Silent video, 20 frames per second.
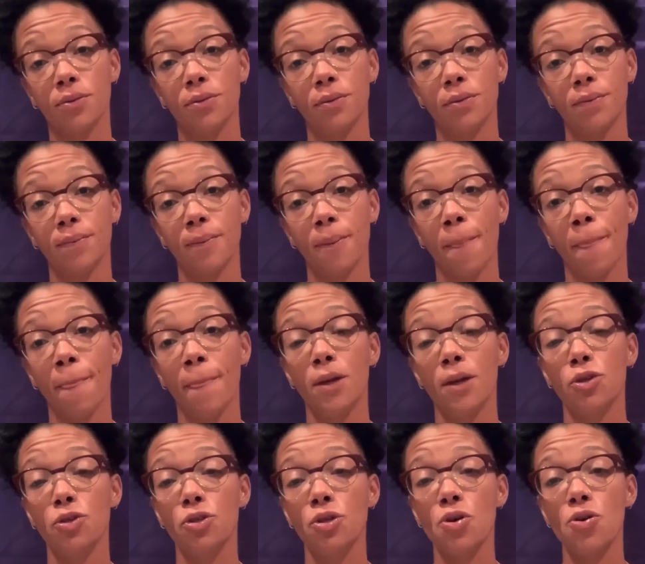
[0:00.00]
So
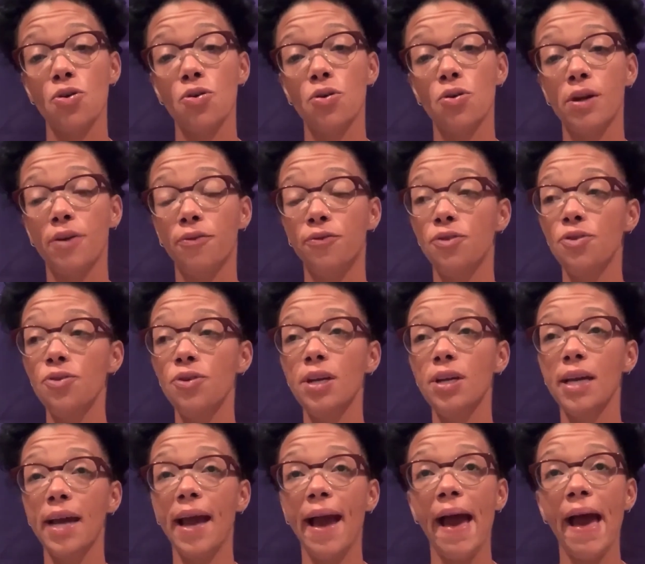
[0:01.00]
if you get
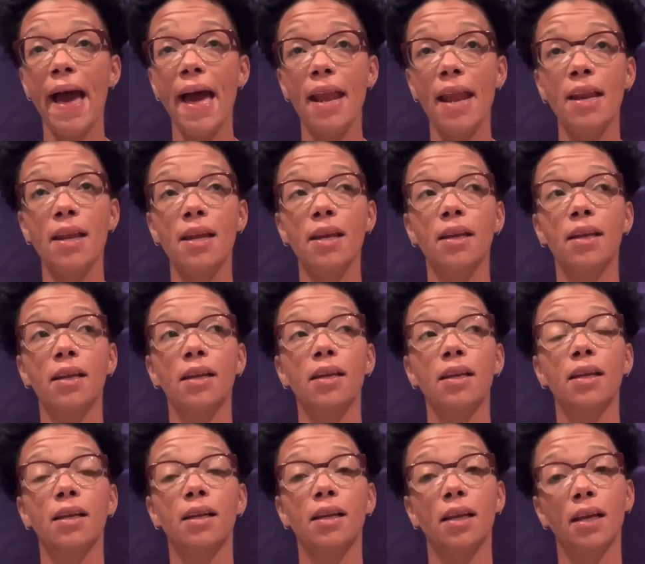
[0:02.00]
added, it
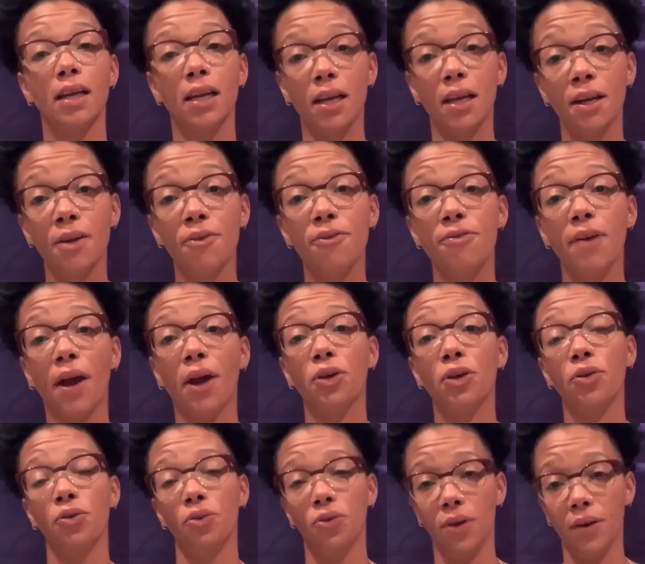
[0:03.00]
could affect you if they
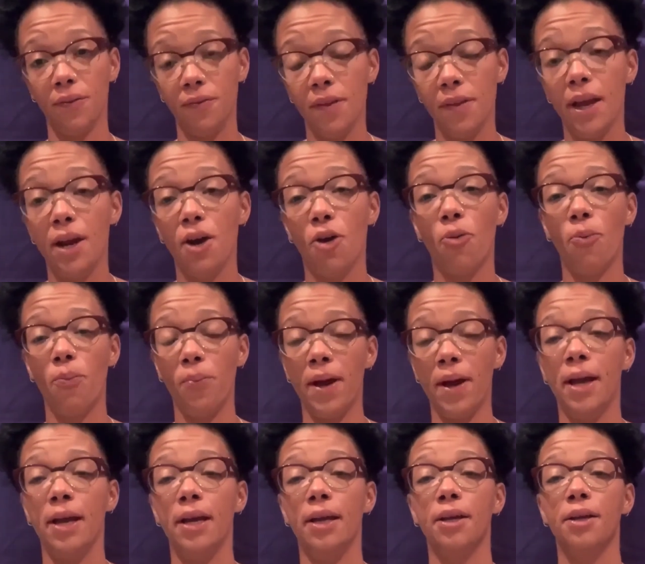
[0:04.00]
don't pay
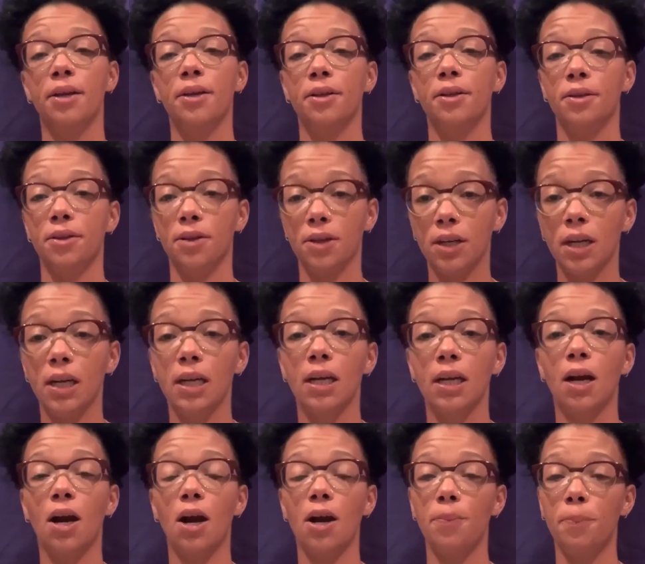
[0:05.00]
their credit card
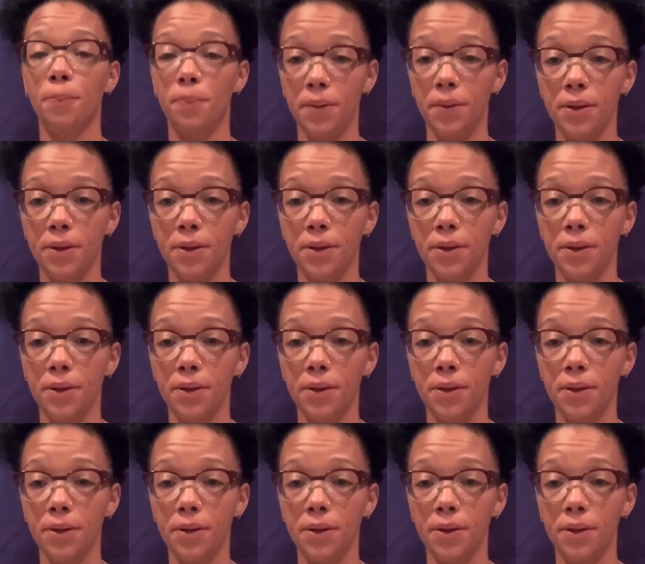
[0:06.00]
bills.